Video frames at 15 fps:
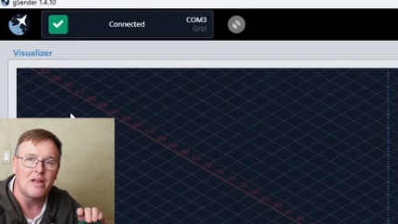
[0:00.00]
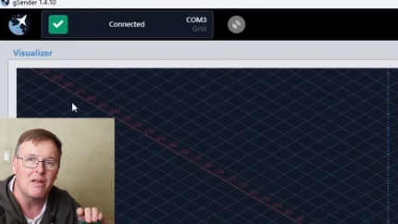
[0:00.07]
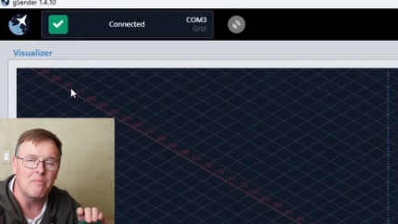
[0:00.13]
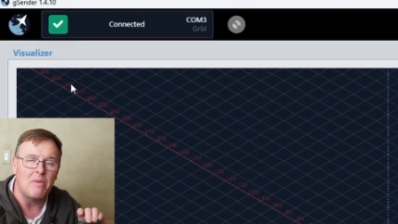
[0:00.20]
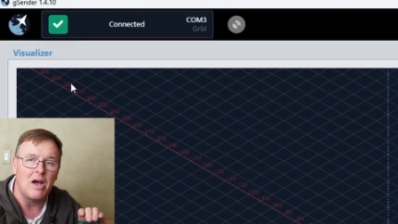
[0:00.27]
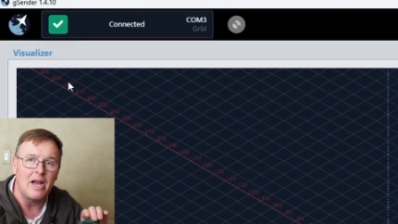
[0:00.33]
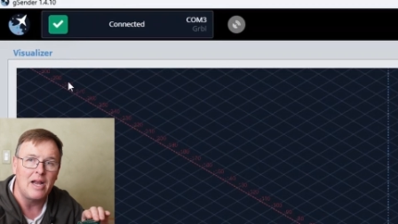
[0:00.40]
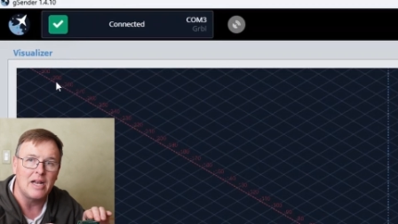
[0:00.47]
And
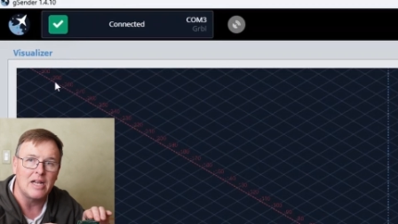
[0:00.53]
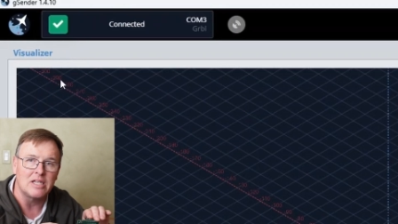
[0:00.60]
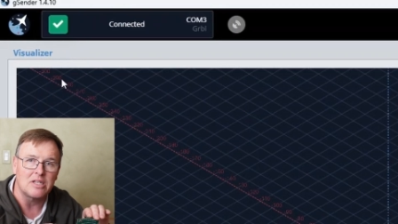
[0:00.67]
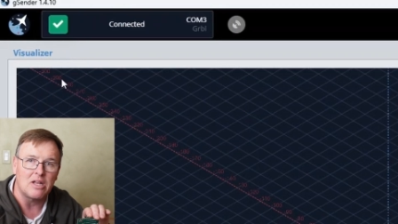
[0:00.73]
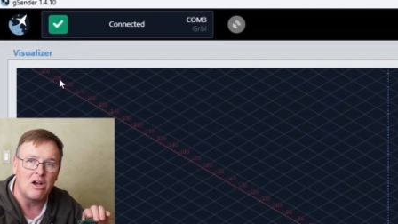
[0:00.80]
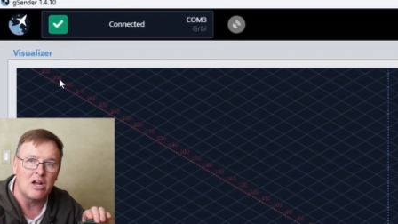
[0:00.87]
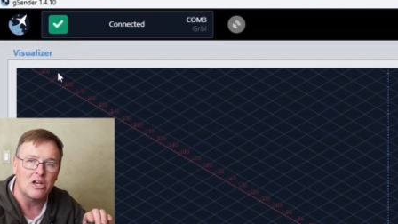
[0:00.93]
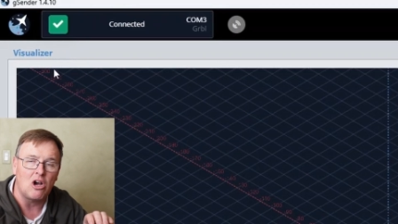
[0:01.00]
mine is
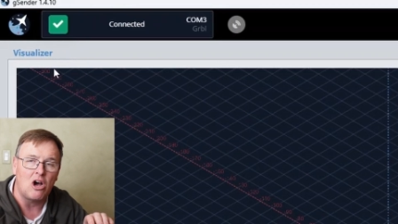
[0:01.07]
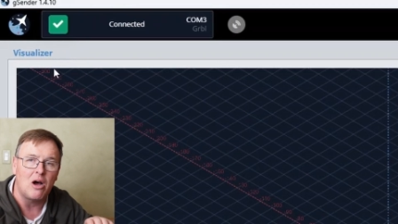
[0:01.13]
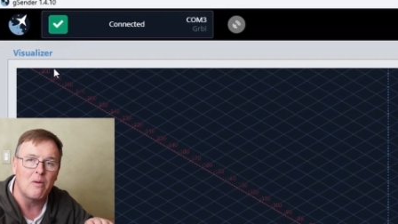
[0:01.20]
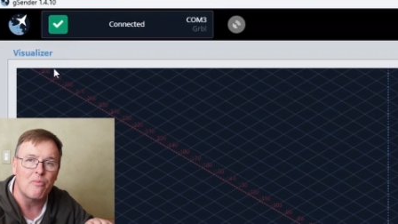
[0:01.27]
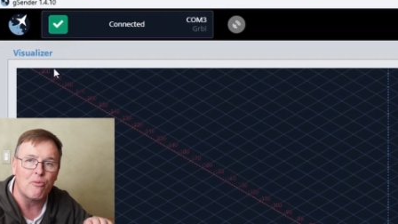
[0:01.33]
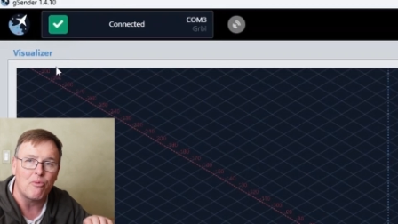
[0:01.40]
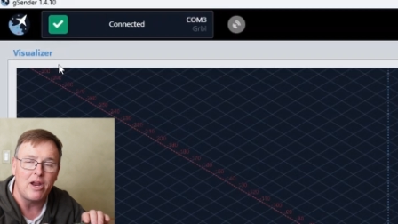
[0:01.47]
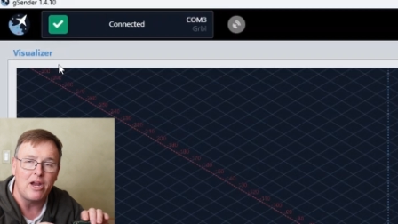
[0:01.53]
on
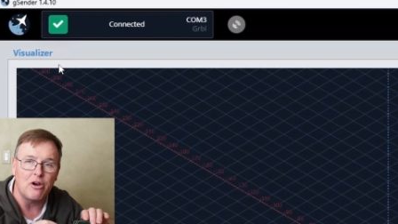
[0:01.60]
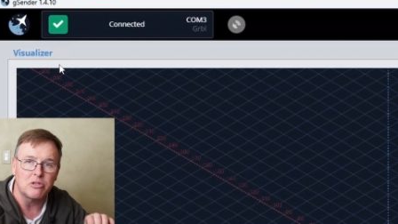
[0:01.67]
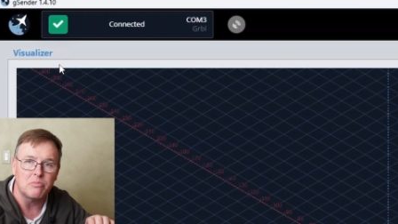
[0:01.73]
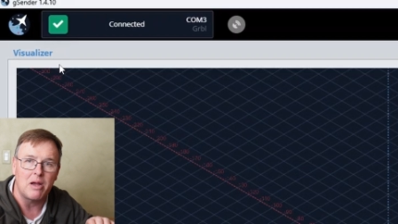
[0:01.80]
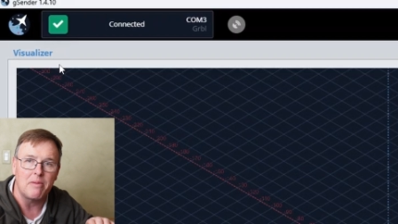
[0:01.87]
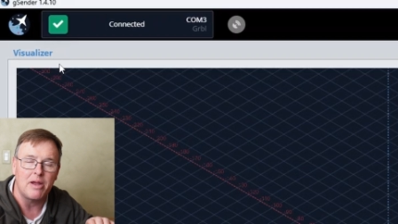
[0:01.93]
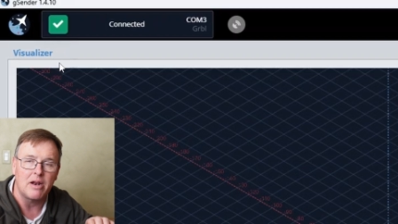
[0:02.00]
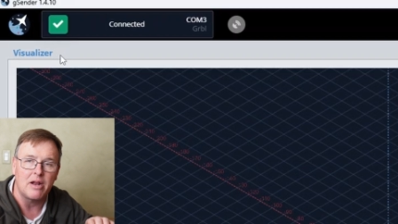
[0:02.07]
COM three, yours
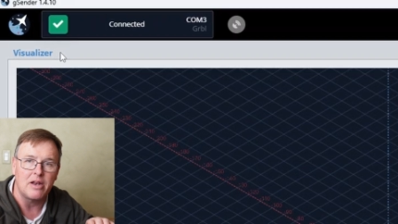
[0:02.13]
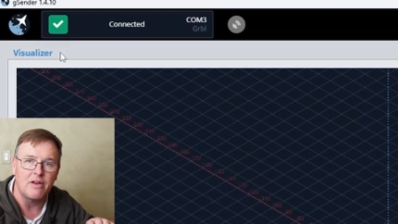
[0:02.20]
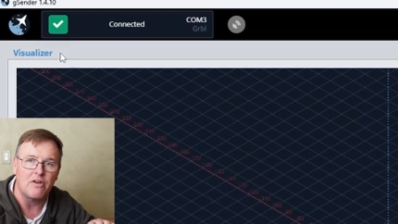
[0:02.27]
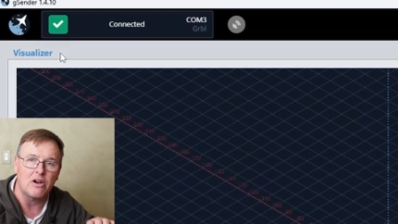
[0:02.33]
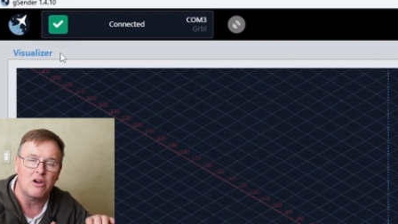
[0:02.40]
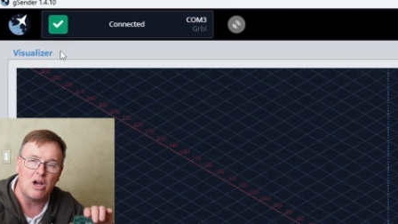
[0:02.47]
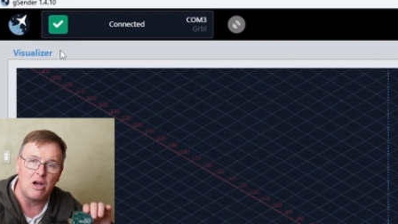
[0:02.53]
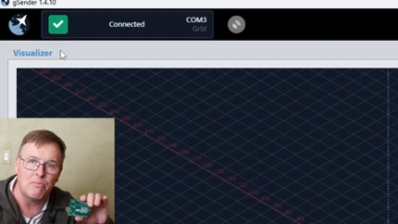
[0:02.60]
might be on a
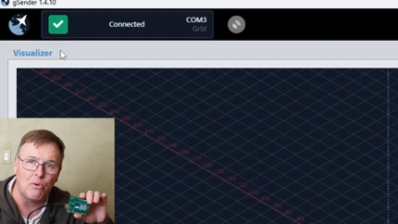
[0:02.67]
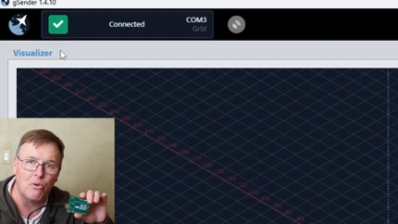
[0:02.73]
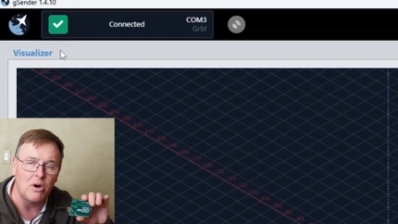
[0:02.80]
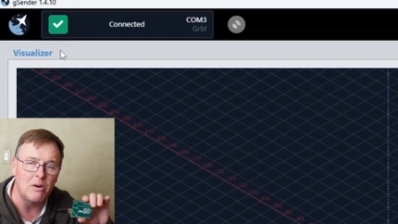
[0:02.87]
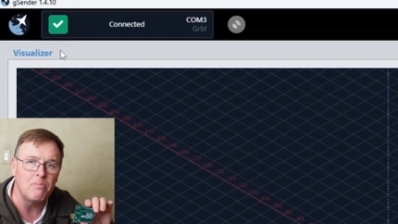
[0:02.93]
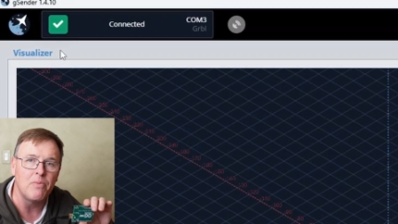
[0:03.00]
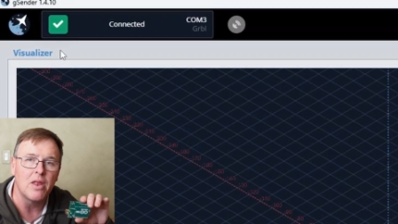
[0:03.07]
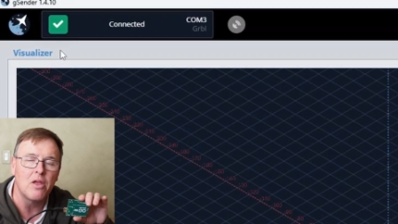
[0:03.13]
different COM
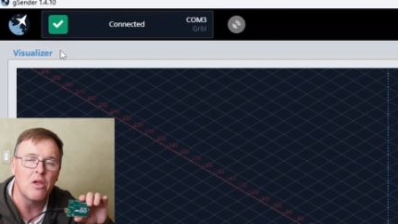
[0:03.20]
port.